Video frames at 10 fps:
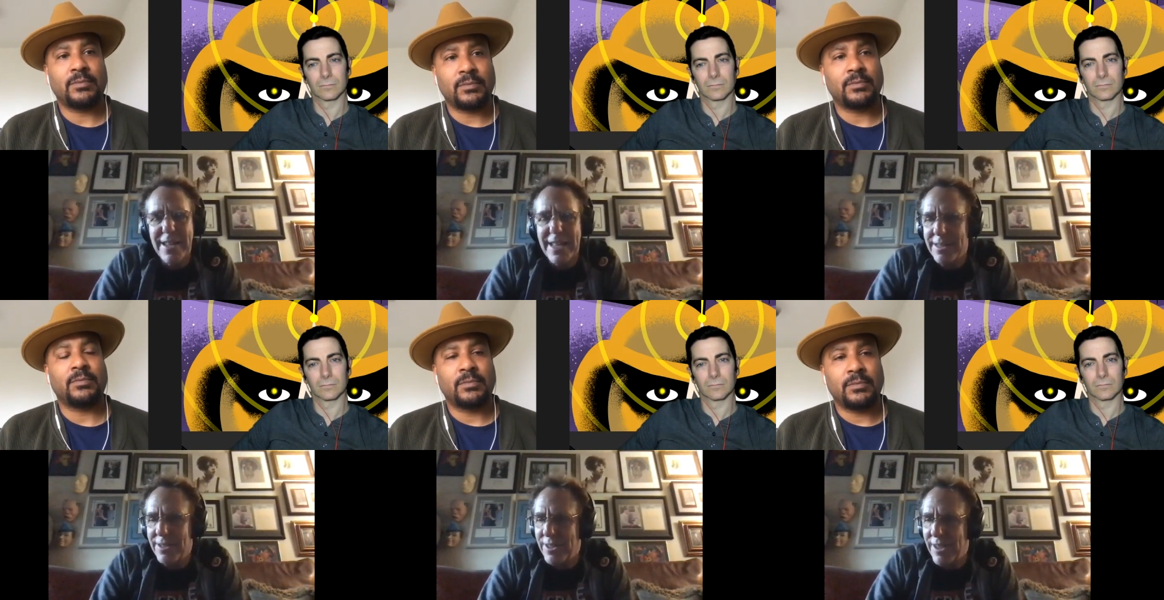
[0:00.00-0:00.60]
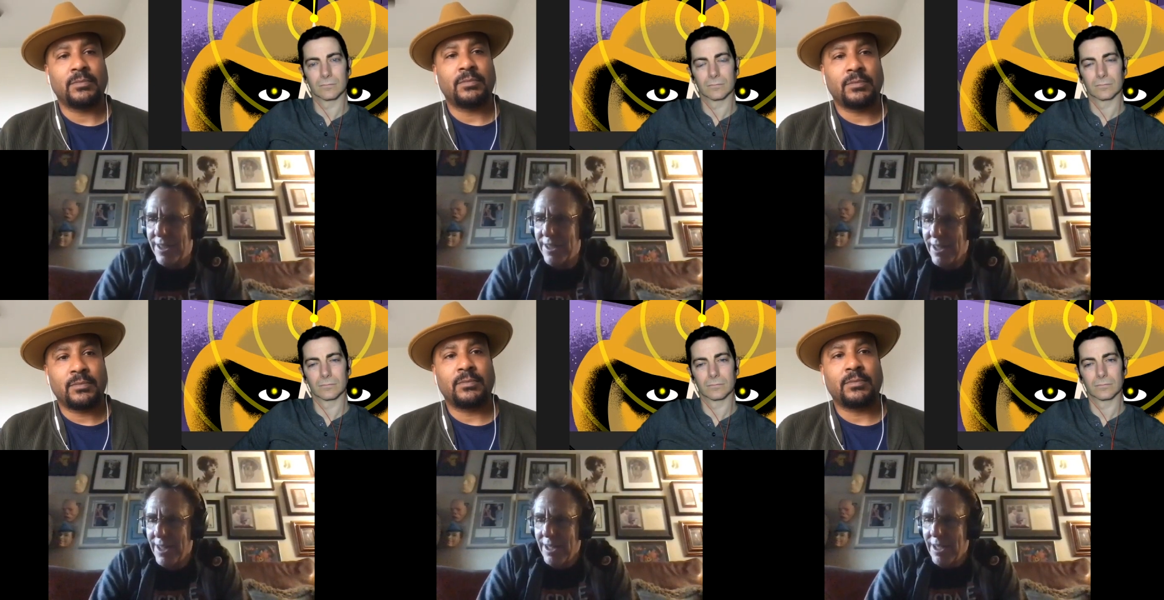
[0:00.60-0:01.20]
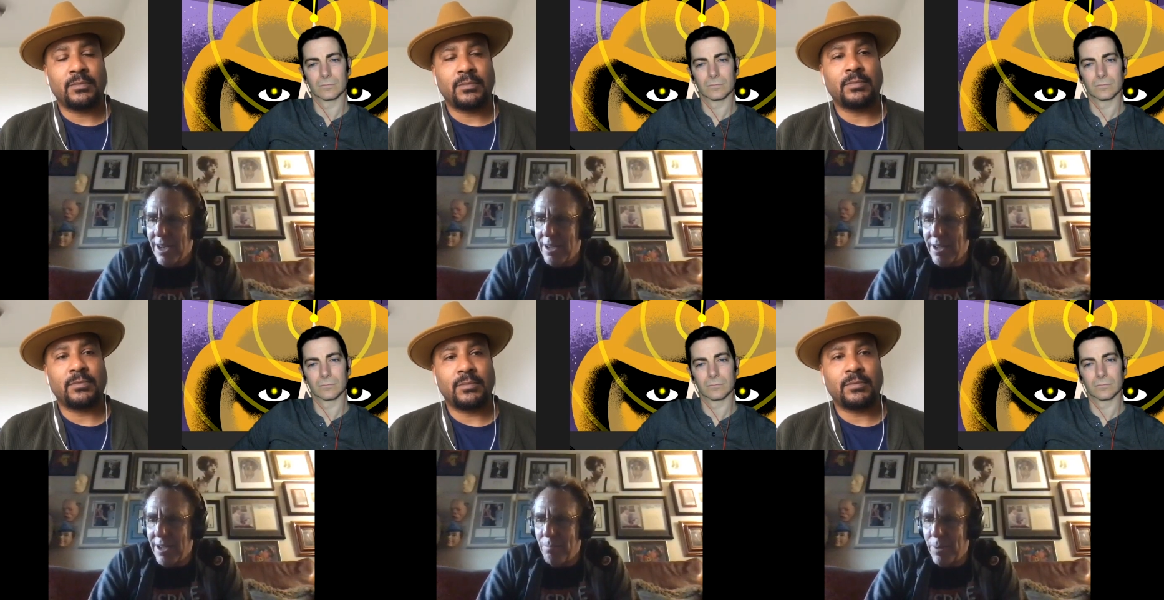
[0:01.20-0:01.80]
Speaker 1: And uh, uh,
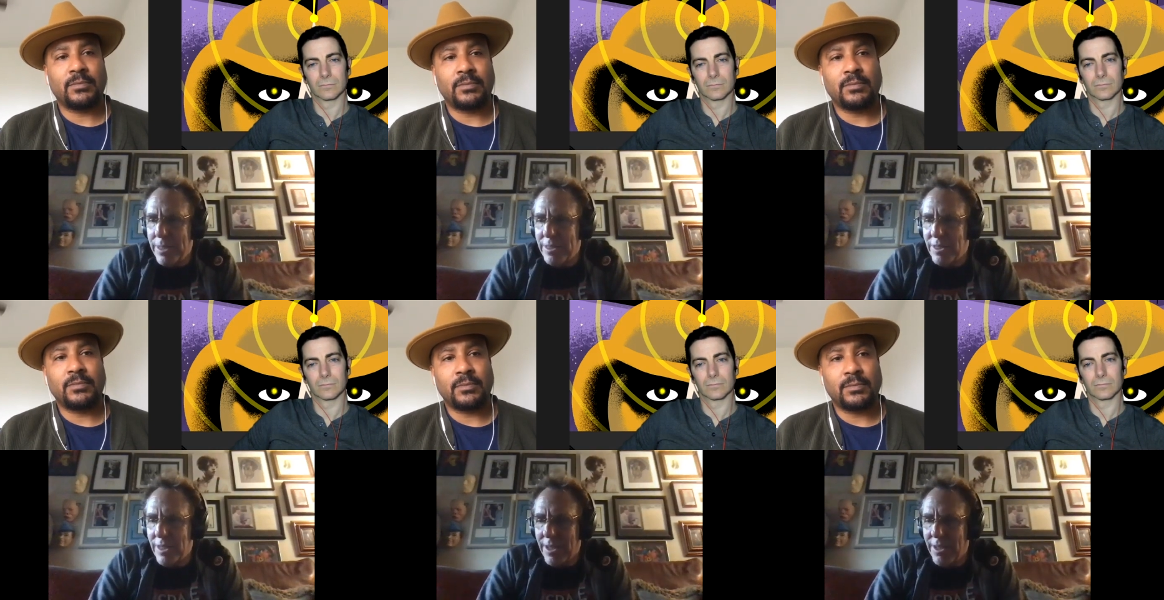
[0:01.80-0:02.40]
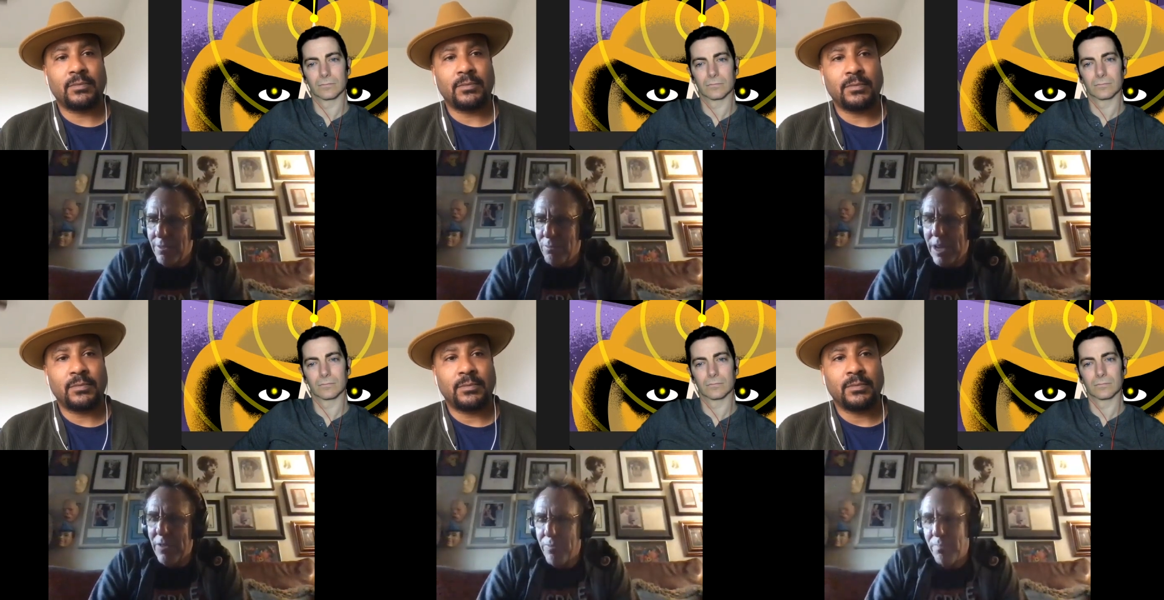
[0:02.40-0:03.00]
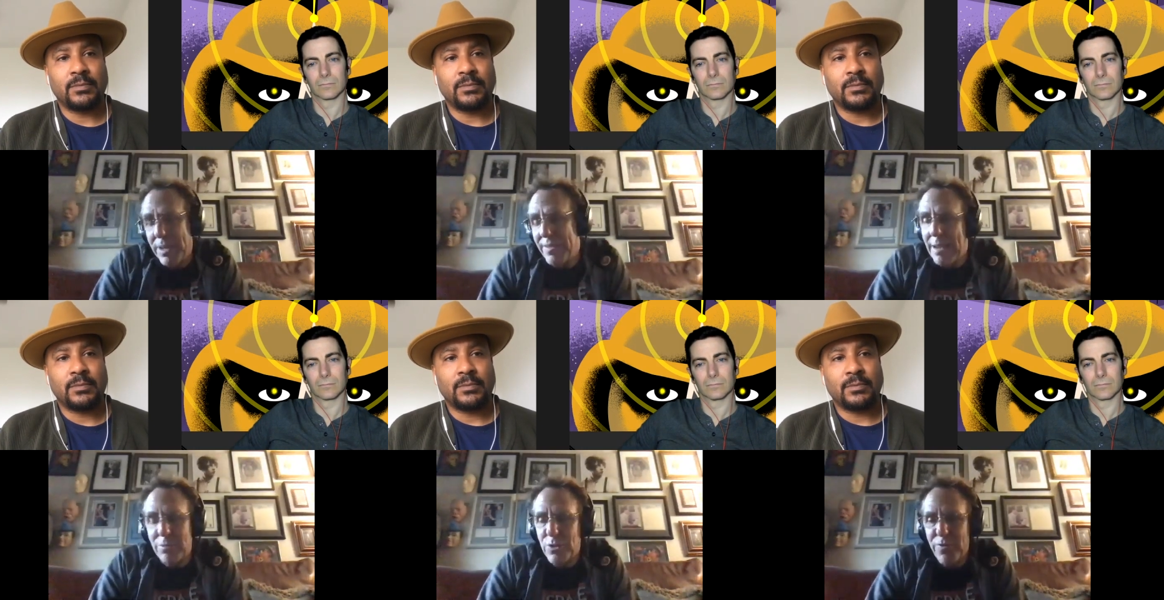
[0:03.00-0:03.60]
but uh, but I, but that
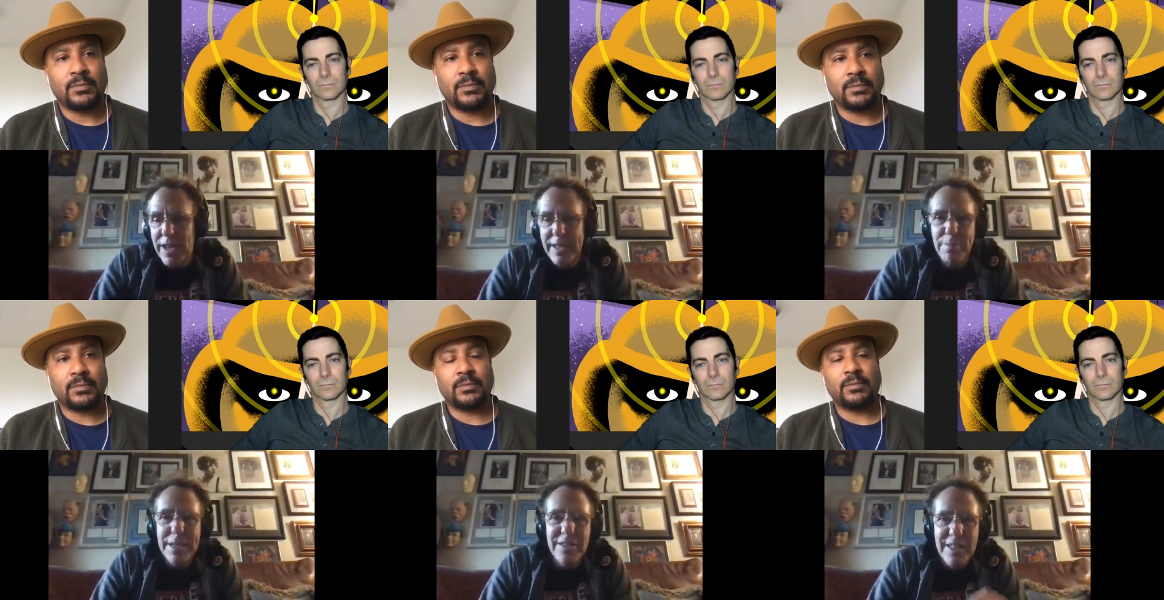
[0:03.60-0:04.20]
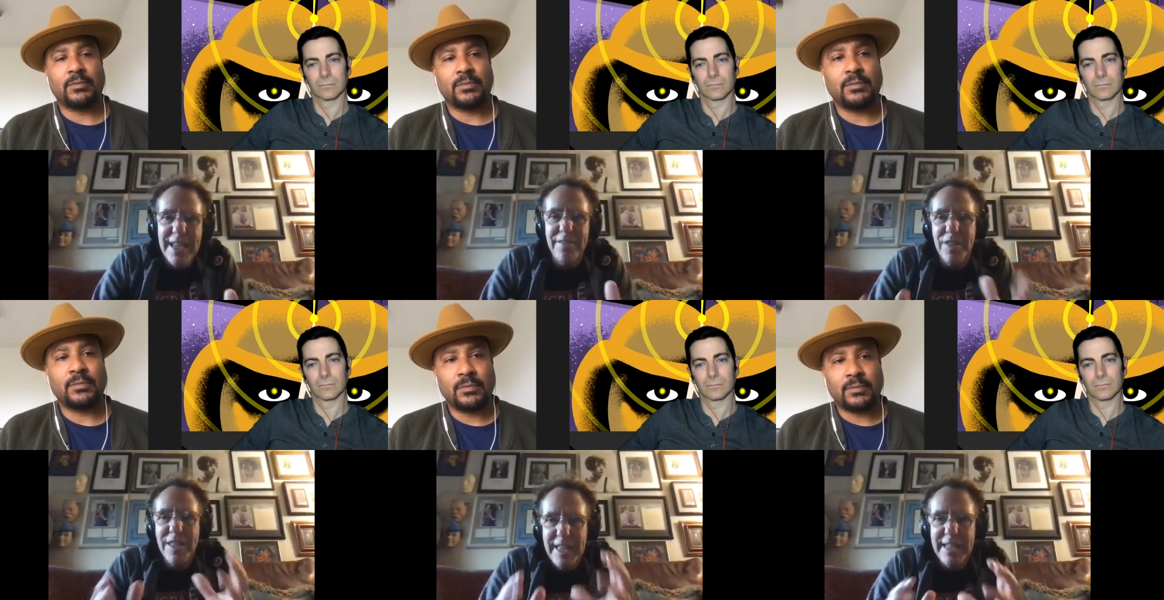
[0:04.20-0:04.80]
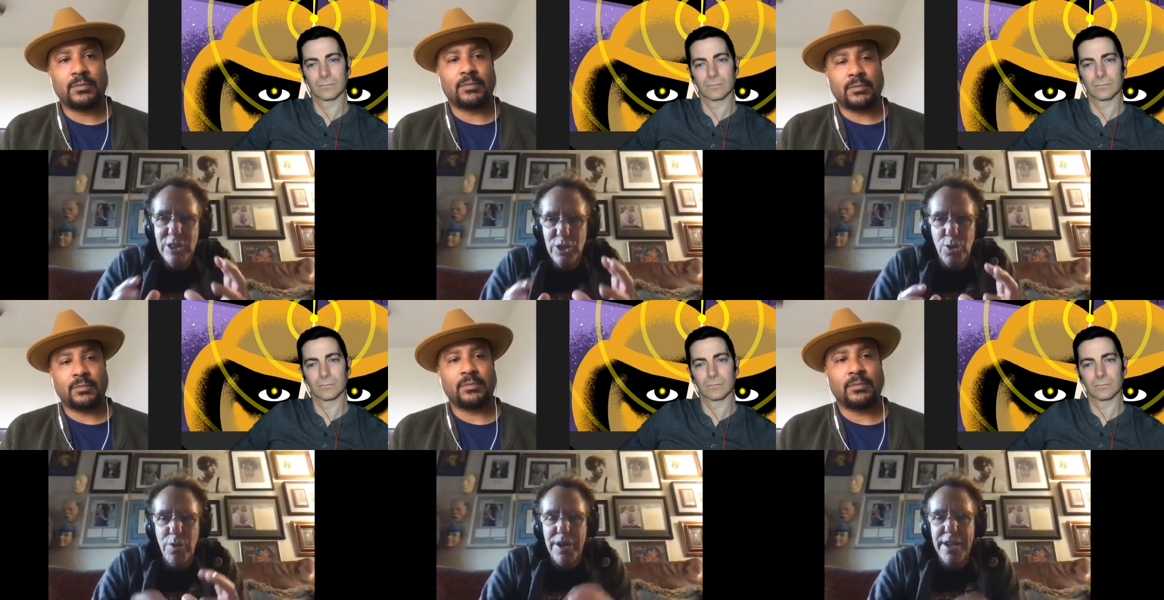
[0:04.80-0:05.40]
was fine because again, the key
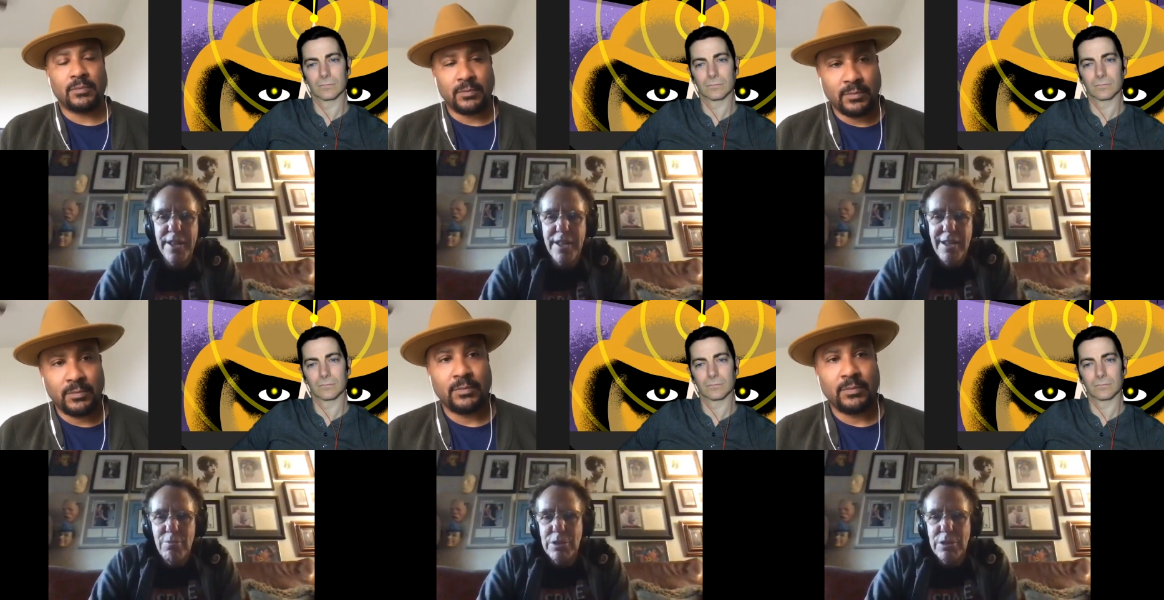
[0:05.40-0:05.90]
story was